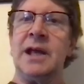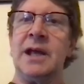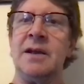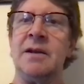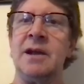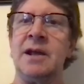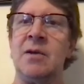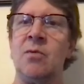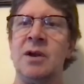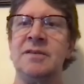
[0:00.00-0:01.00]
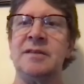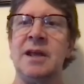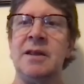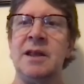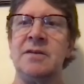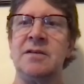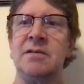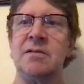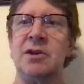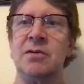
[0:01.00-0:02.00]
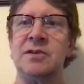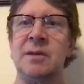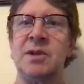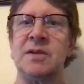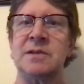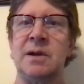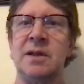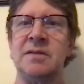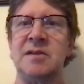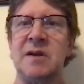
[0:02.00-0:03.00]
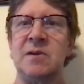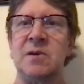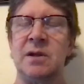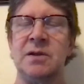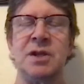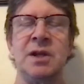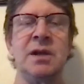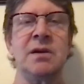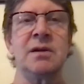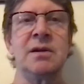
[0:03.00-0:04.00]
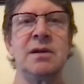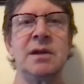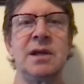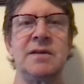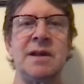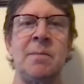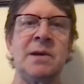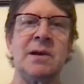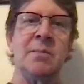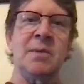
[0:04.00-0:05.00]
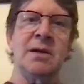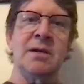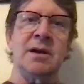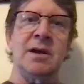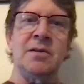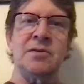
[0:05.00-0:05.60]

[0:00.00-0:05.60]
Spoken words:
And I want to say that, some of the solids technology is up and coming.